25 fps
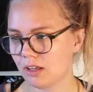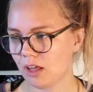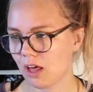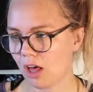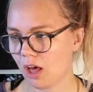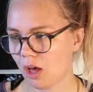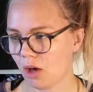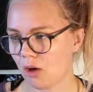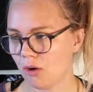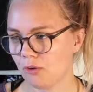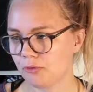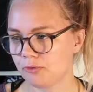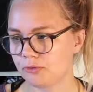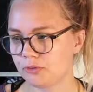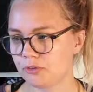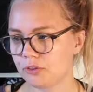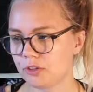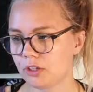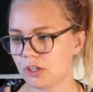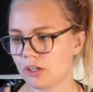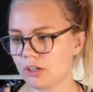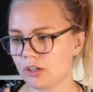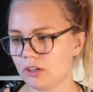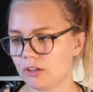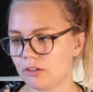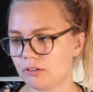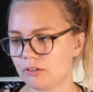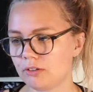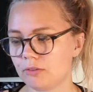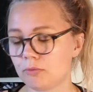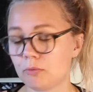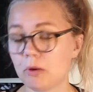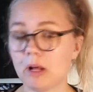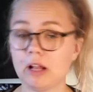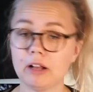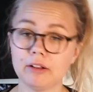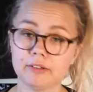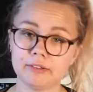after,
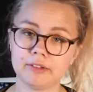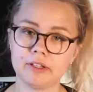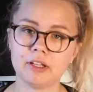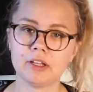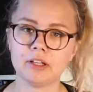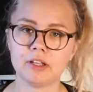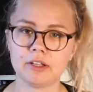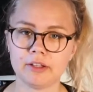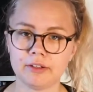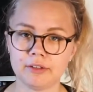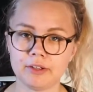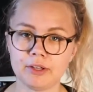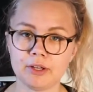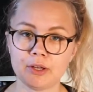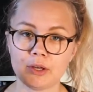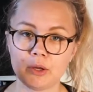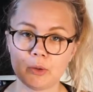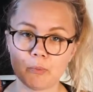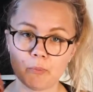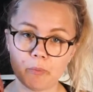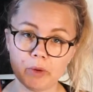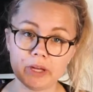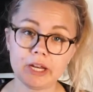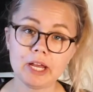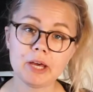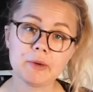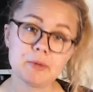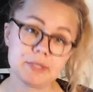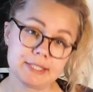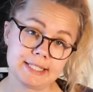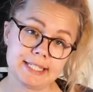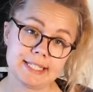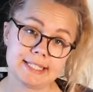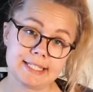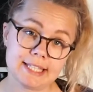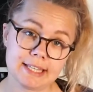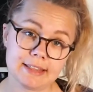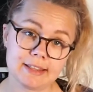well, when I was
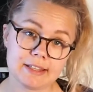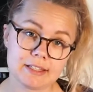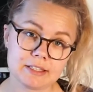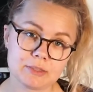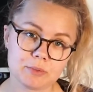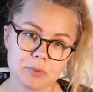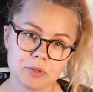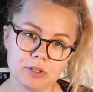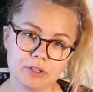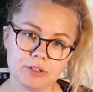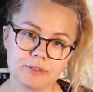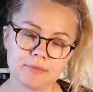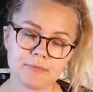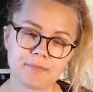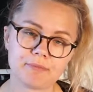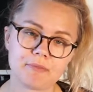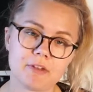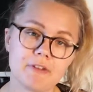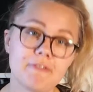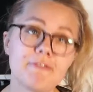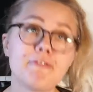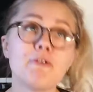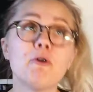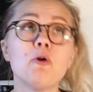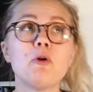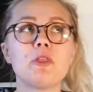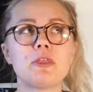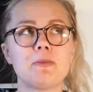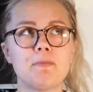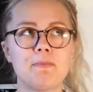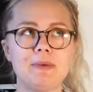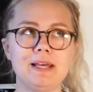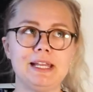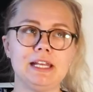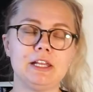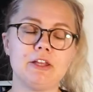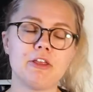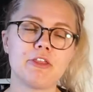knitting this one for the
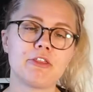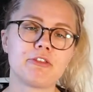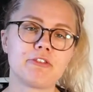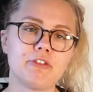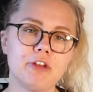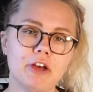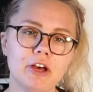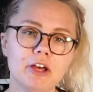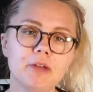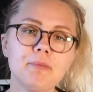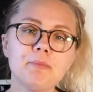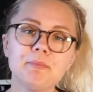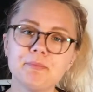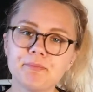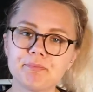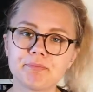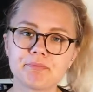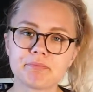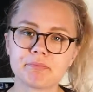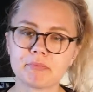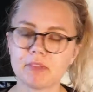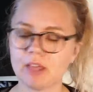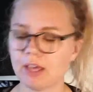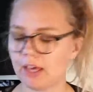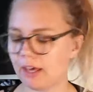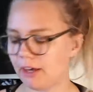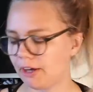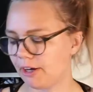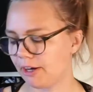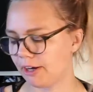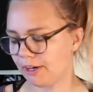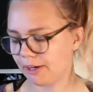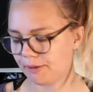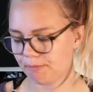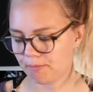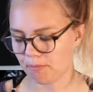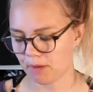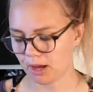billionth time,
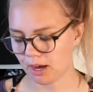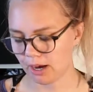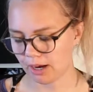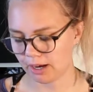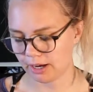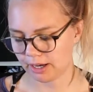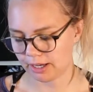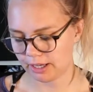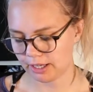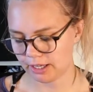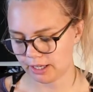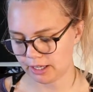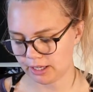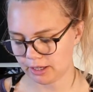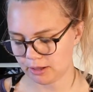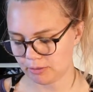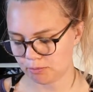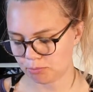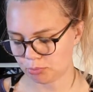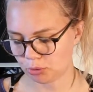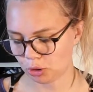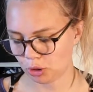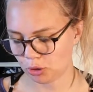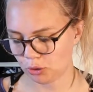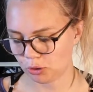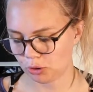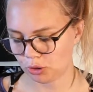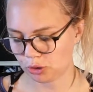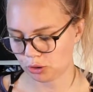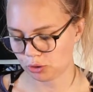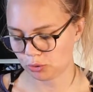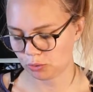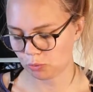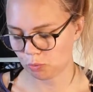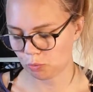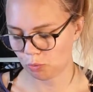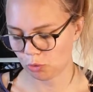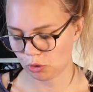I broke
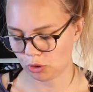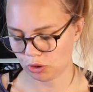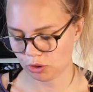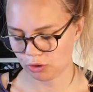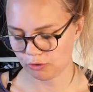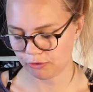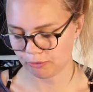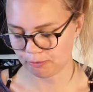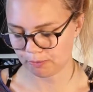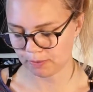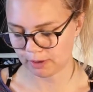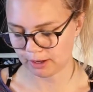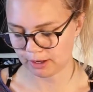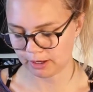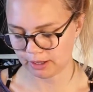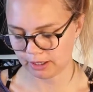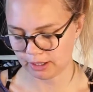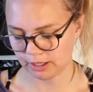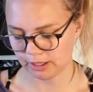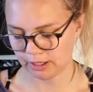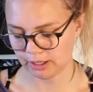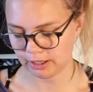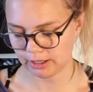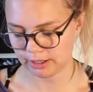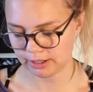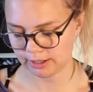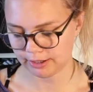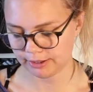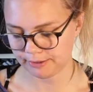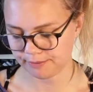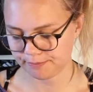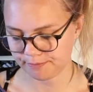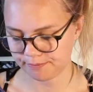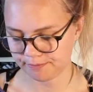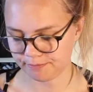one of my